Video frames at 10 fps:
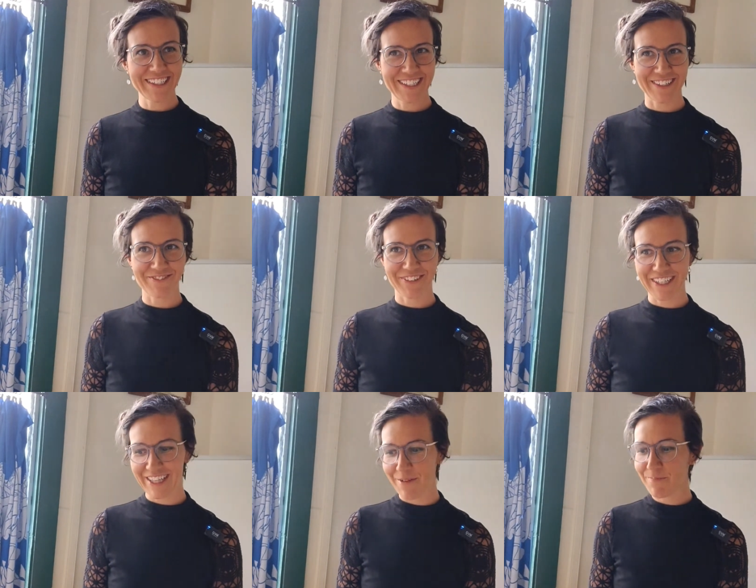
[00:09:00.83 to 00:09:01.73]

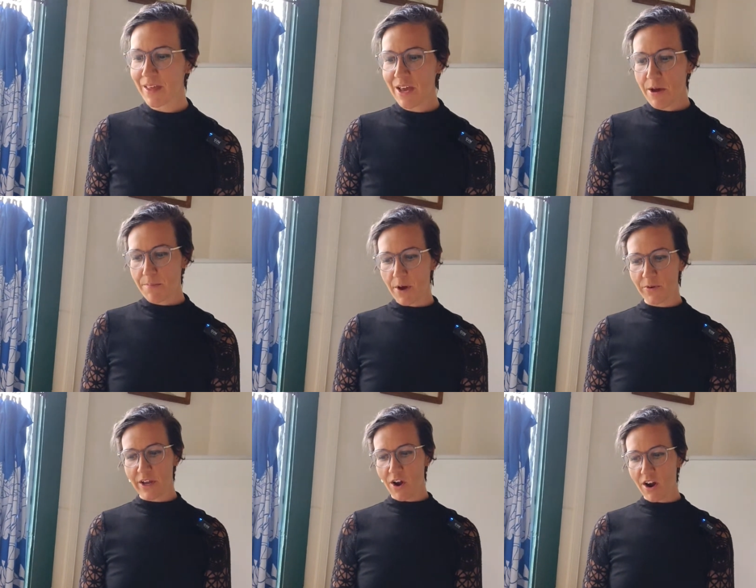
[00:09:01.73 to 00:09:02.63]
complete them. But
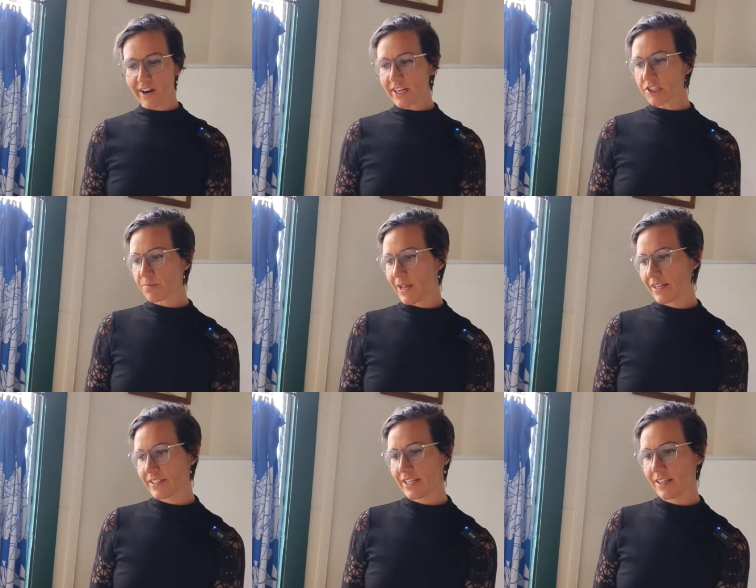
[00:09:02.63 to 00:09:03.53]
we are
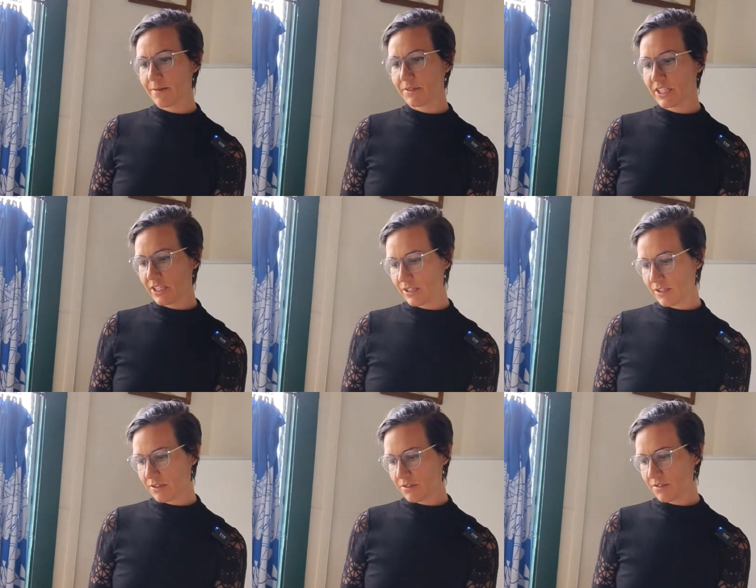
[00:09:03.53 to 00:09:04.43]
expecting them to
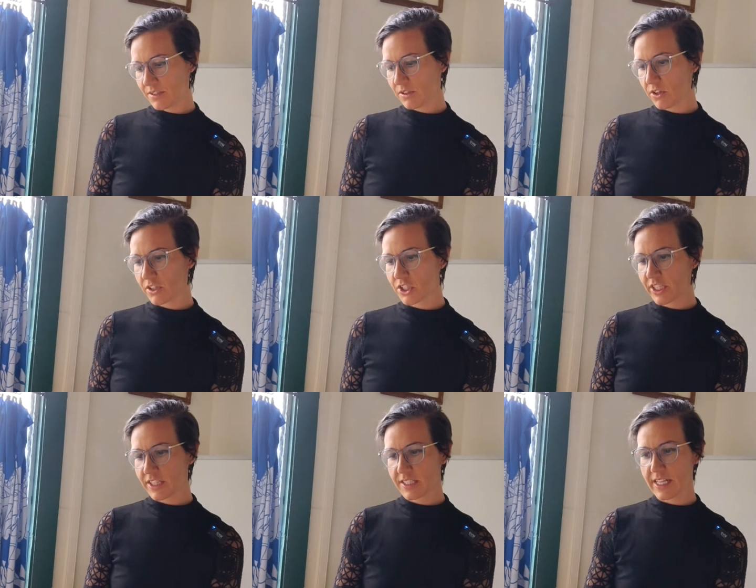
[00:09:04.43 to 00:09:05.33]
use
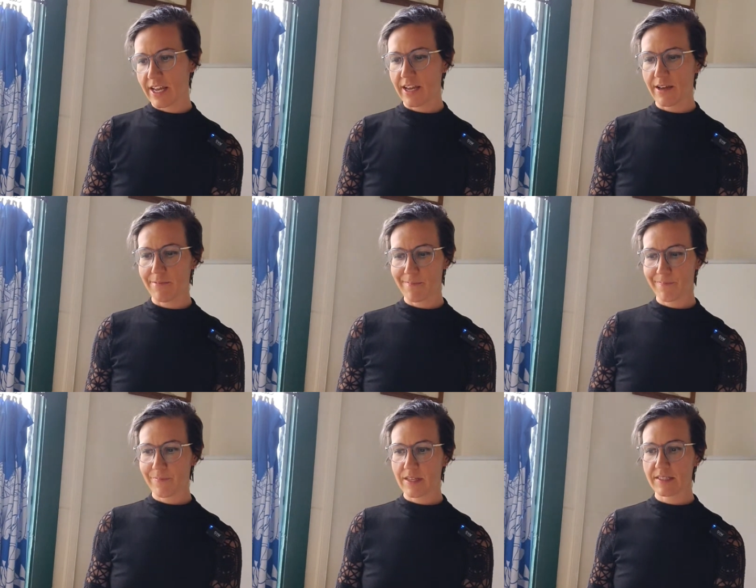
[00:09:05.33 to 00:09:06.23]
largely the same
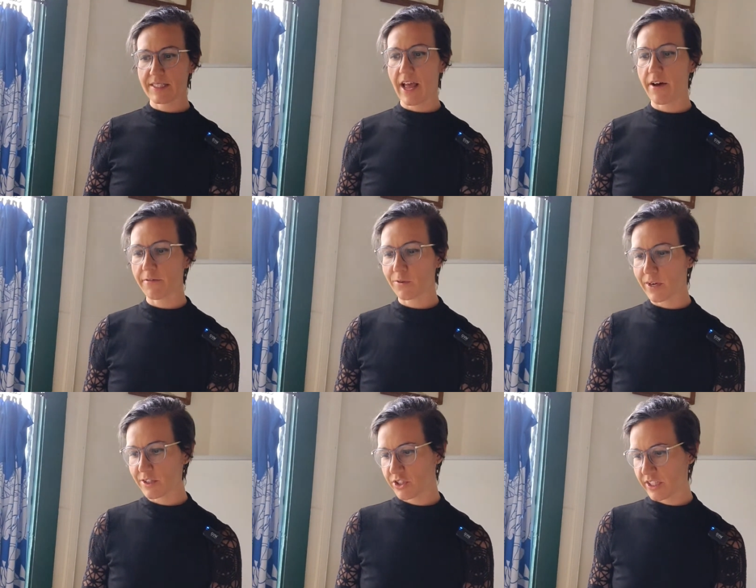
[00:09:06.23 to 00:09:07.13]
set of
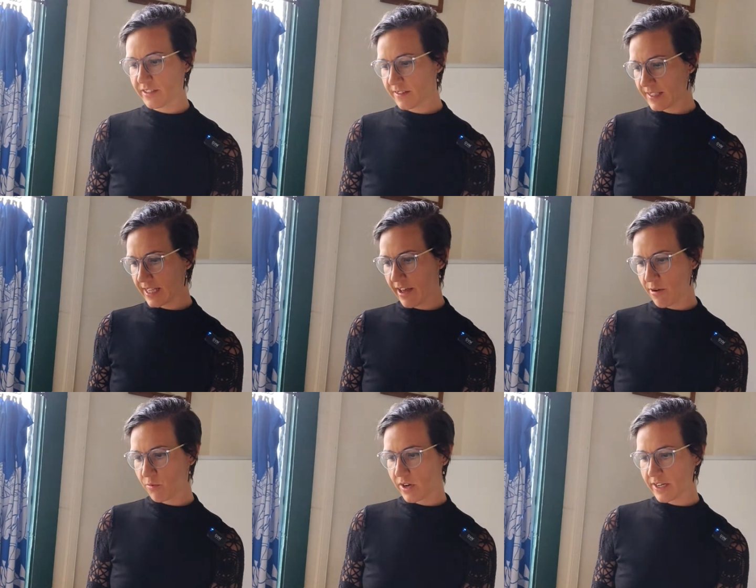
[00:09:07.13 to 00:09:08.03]
questions
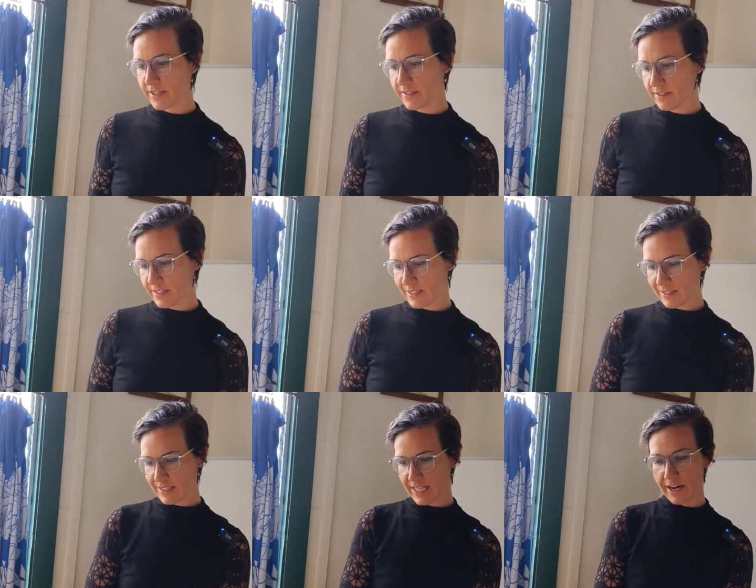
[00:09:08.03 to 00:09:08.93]
that was
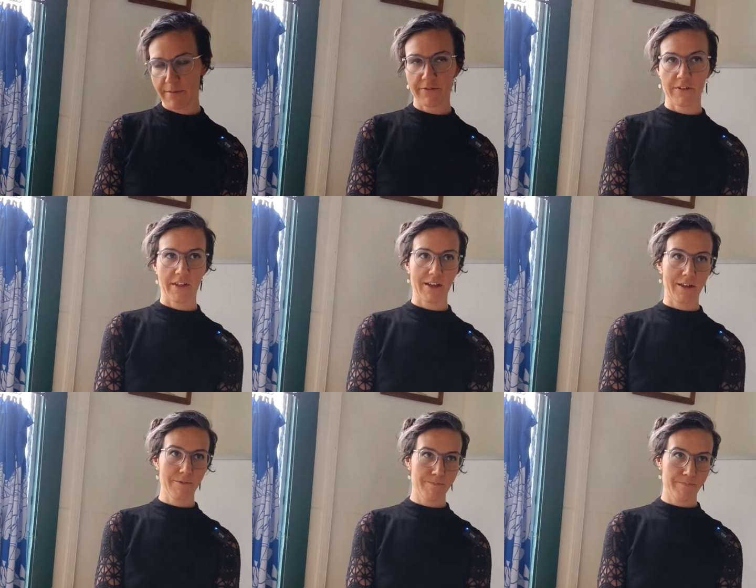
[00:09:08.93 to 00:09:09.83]
set up for
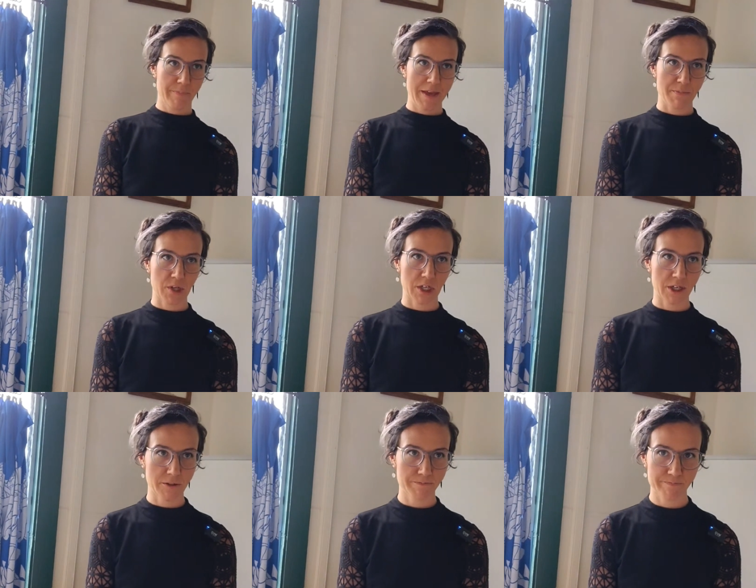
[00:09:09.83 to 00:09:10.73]
the
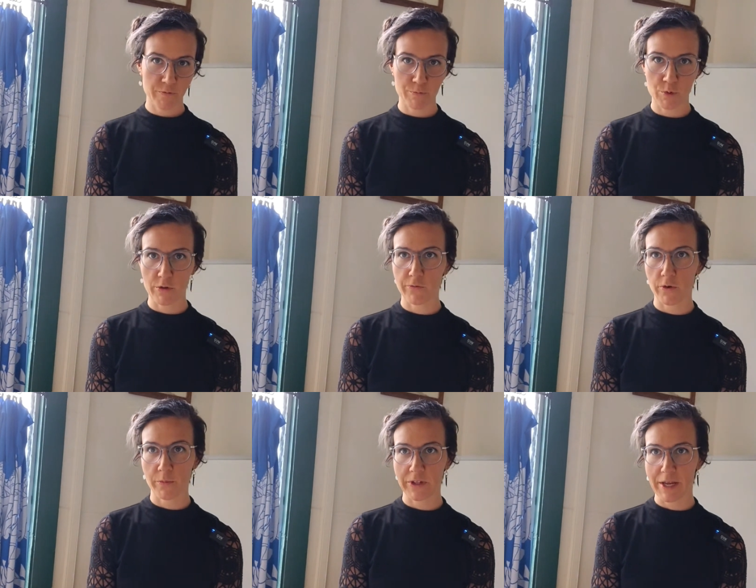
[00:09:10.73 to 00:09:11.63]
paper, more
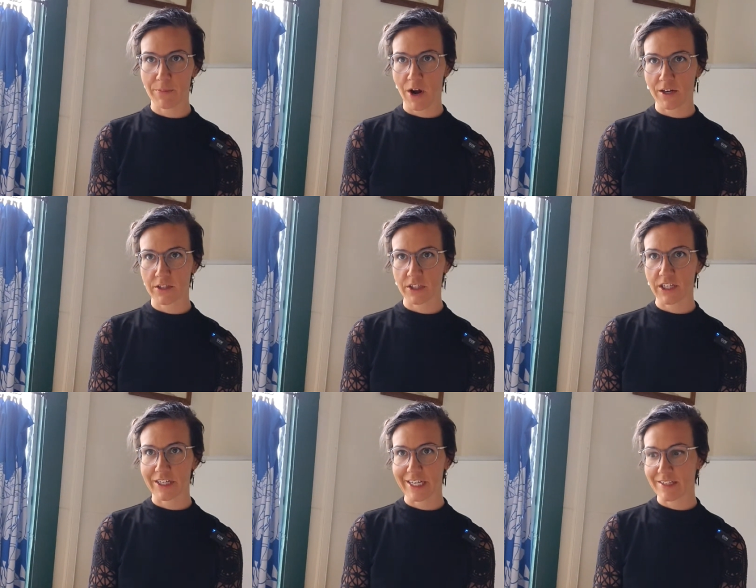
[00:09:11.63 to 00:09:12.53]
formally
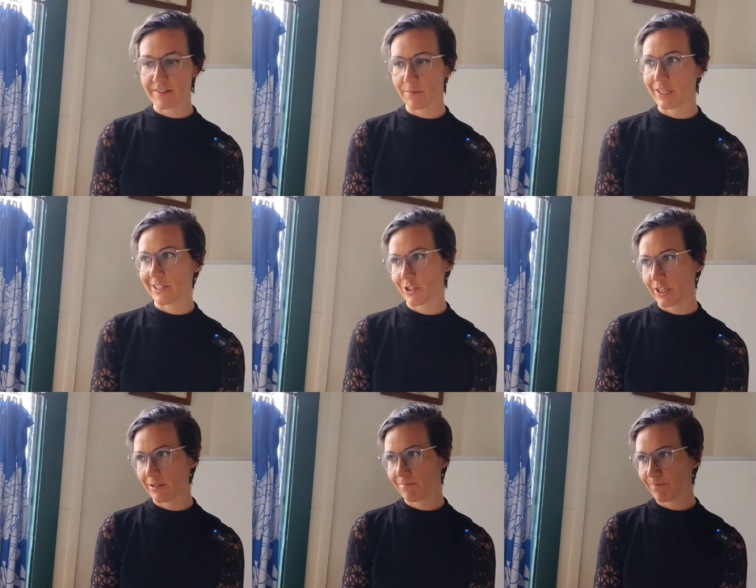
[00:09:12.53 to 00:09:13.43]
proctored
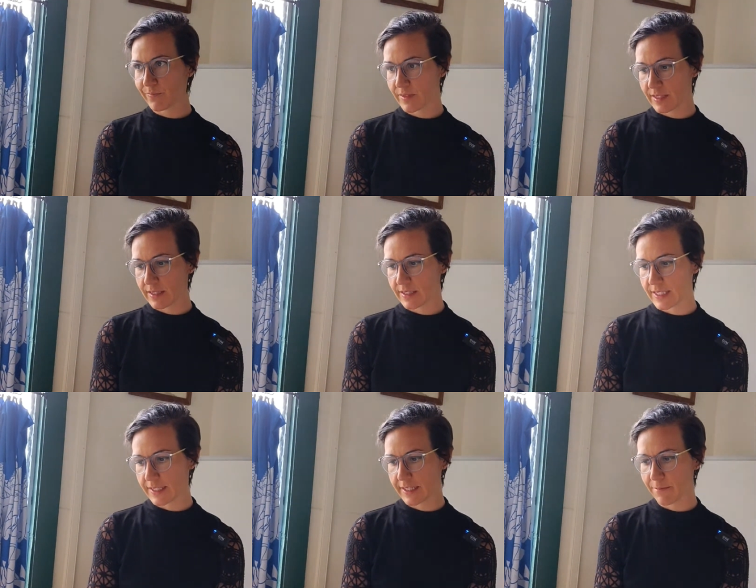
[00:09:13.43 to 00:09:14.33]
examination
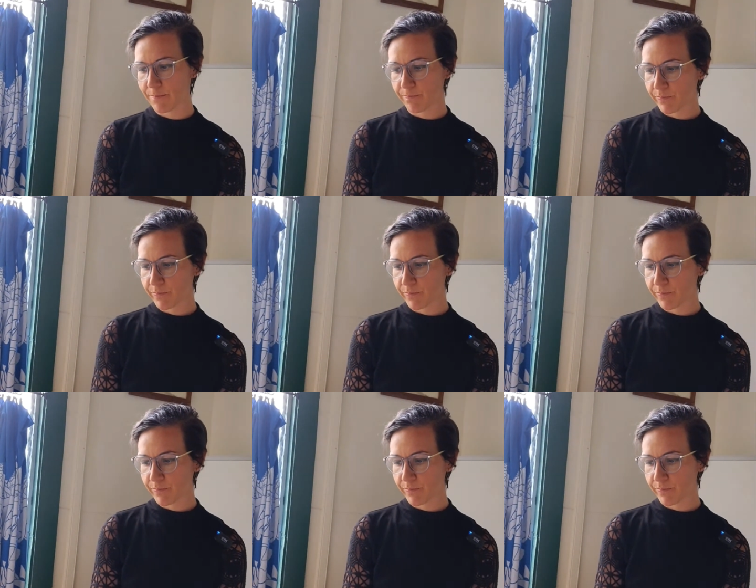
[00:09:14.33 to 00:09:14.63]
system.